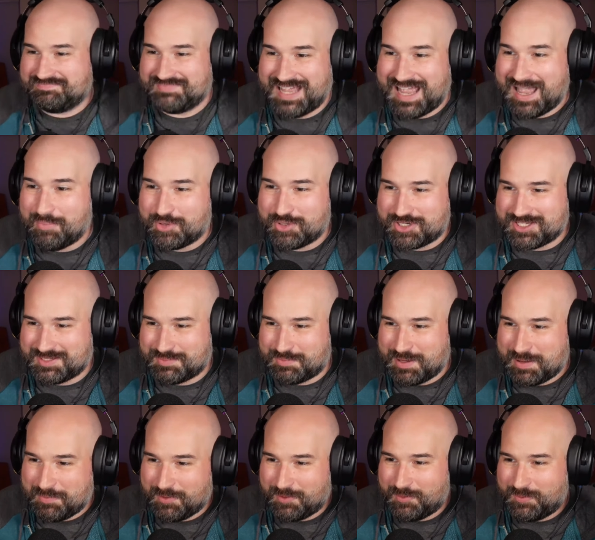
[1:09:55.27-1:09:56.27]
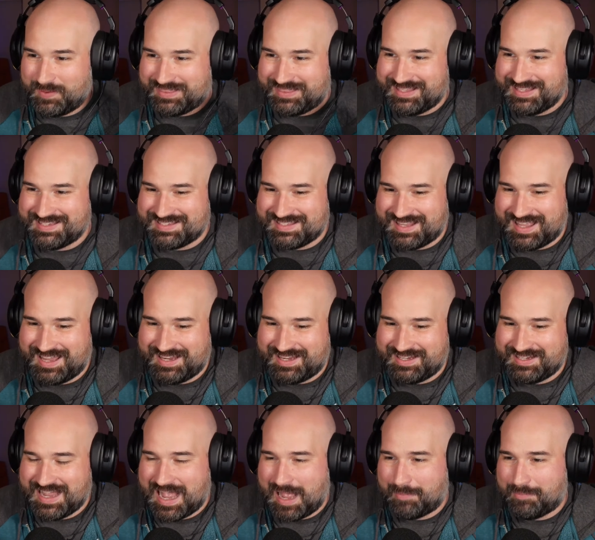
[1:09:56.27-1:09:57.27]
ambushes his people with these
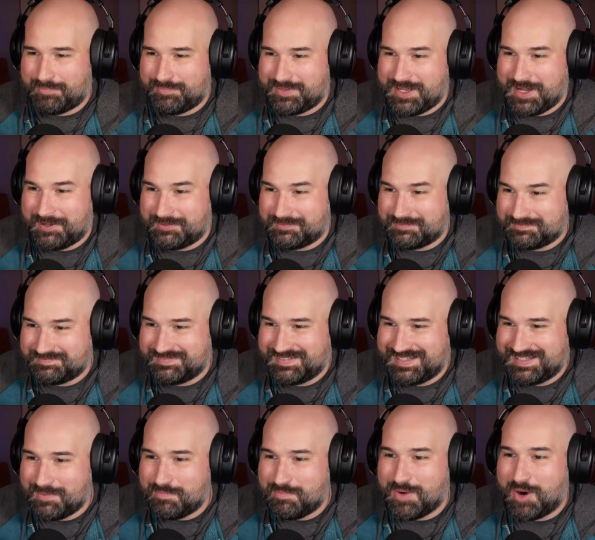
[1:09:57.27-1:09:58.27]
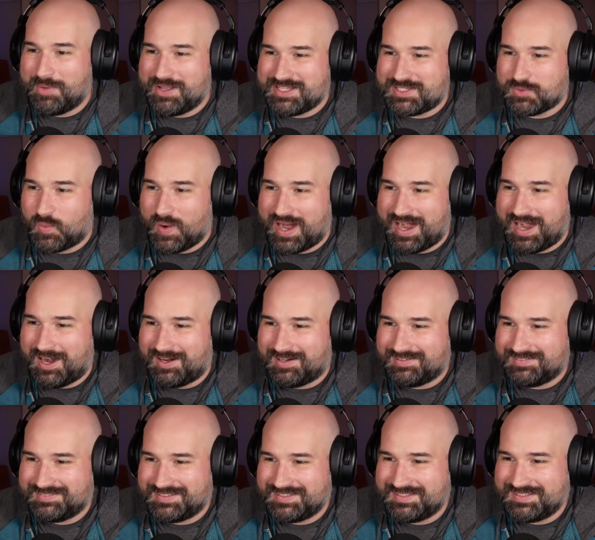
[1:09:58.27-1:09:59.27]
like ap- you know moments
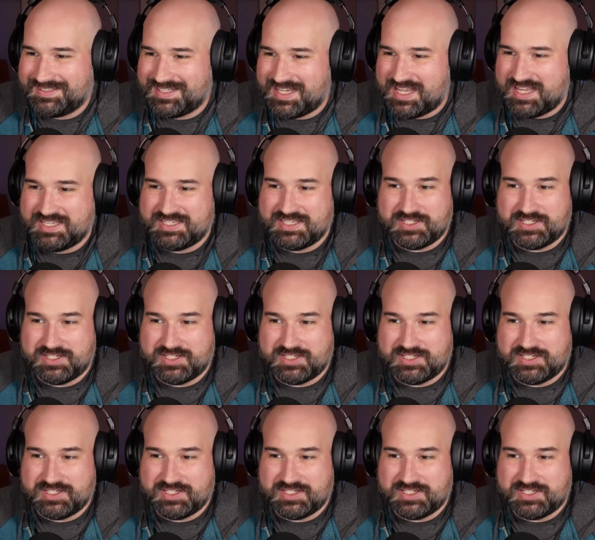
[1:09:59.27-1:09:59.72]
where he's in